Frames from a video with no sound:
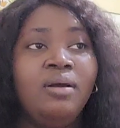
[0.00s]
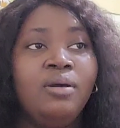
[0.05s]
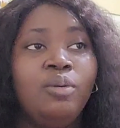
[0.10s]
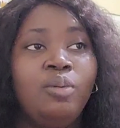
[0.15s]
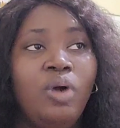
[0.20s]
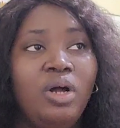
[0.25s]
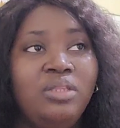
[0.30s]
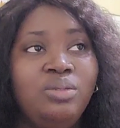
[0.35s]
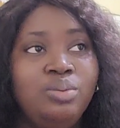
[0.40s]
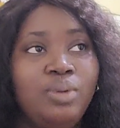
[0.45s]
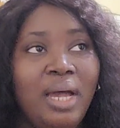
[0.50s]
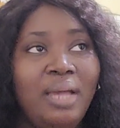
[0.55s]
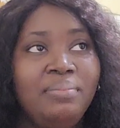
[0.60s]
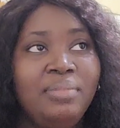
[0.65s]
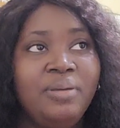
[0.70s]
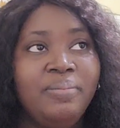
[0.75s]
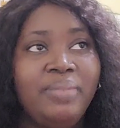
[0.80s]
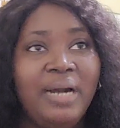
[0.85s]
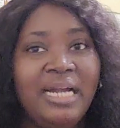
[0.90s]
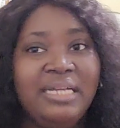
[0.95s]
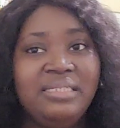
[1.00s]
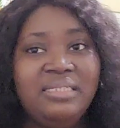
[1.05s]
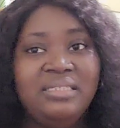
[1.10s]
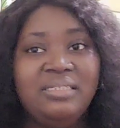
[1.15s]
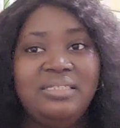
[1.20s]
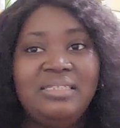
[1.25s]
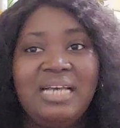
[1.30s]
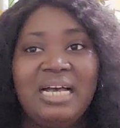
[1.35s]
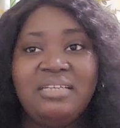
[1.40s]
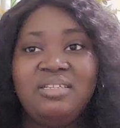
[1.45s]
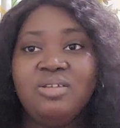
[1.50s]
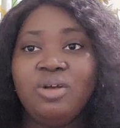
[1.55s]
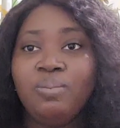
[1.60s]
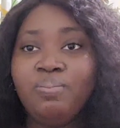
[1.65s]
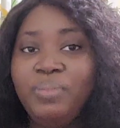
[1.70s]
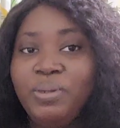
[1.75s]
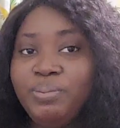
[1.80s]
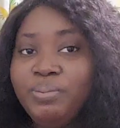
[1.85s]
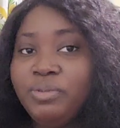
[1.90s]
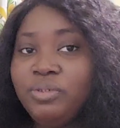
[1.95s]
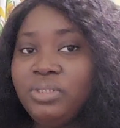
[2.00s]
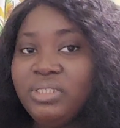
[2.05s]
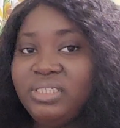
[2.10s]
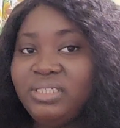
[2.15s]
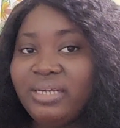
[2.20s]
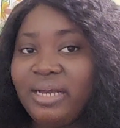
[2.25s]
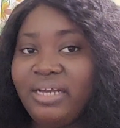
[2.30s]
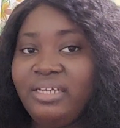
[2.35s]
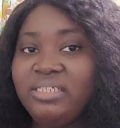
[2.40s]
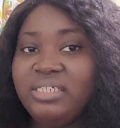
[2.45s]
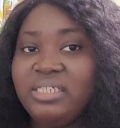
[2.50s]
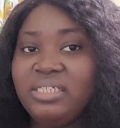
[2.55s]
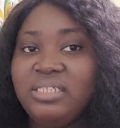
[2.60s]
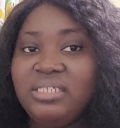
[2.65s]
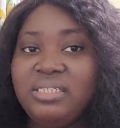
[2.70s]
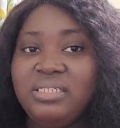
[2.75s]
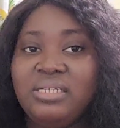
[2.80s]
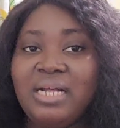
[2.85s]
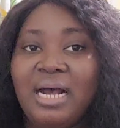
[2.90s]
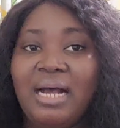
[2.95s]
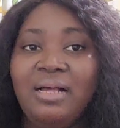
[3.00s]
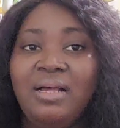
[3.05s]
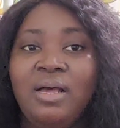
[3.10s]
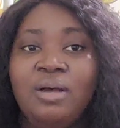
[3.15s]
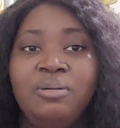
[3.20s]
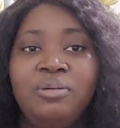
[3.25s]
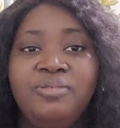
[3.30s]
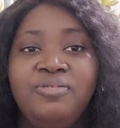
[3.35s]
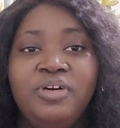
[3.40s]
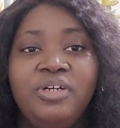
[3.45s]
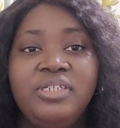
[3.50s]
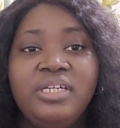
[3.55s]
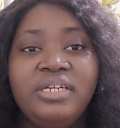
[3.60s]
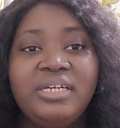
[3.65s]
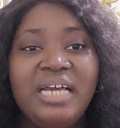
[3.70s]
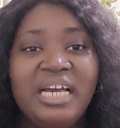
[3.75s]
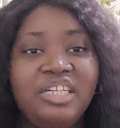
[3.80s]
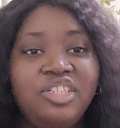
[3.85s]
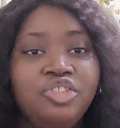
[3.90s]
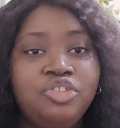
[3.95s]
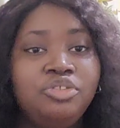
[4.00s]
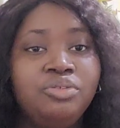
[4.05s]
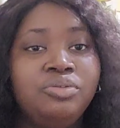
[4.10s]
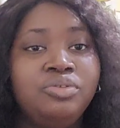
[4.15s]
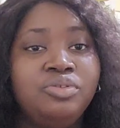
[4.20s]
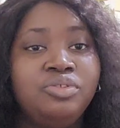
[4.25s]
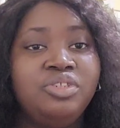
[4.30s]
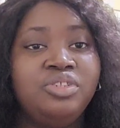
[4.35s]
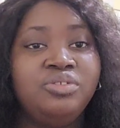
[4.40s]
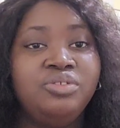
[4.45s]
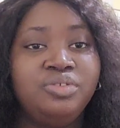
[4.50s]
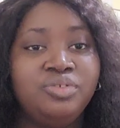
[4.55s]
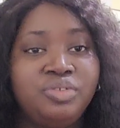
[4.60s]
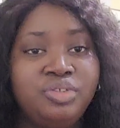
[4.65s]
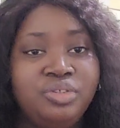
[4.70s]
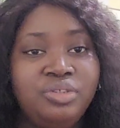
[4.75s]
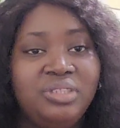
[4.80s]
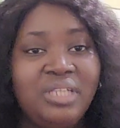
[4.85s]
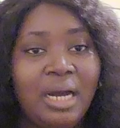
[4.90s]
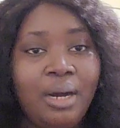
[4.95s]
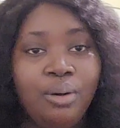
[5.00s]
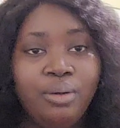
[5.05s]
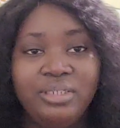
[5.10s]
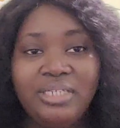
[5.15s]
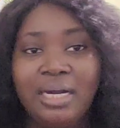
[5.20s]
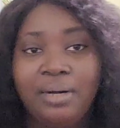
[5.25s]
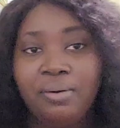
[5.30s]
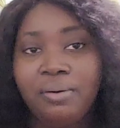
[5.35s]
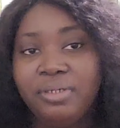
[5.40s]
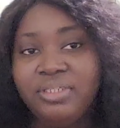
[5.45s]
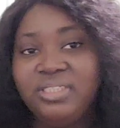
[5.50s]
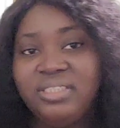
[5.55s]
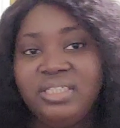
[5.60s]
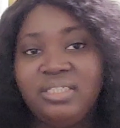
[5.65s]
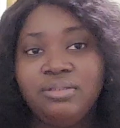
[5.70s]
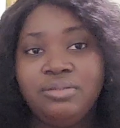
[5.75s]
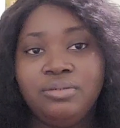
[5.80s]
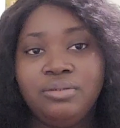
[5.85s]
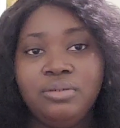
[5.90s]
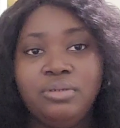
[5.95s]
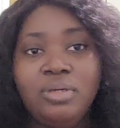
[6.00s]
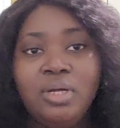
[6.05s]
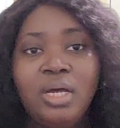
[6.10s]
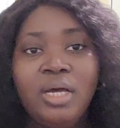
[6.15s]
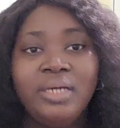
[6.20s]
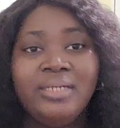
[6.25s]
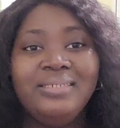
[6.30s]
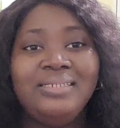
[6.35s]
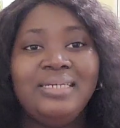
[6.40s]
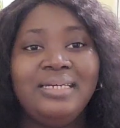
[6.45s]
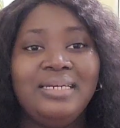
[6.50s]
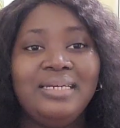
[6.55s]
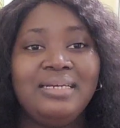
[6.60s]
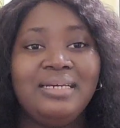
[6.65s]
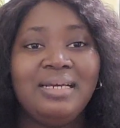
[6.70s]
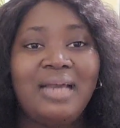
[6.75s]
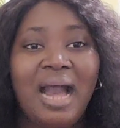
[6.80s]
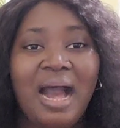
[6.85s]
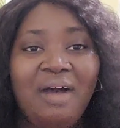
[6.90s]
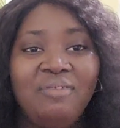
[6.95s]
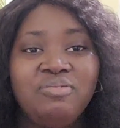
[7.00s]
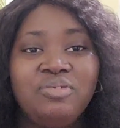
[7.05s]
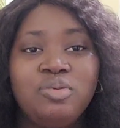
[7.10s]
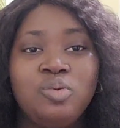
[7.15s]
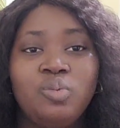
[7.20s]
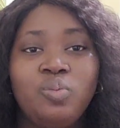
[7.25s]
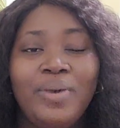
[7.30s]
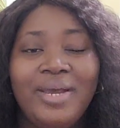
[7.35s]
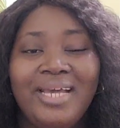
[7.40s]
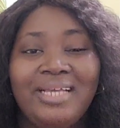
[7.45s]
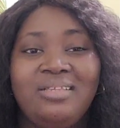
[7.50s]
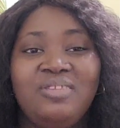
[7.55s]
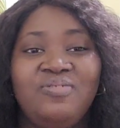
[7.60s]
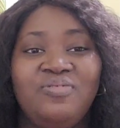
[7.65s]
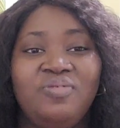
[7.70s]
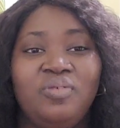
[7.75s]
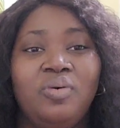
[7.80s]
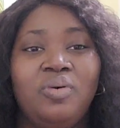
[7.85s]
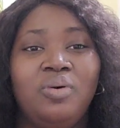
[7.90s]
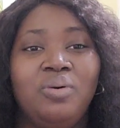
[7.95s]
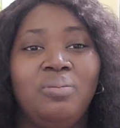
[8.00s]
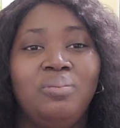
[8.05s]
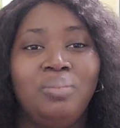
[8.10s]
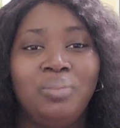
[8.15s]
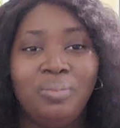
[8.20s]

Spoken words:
What do I mean by this? There are some people in their agency that before they get through to the recruiter or their coordinator, they have to wait for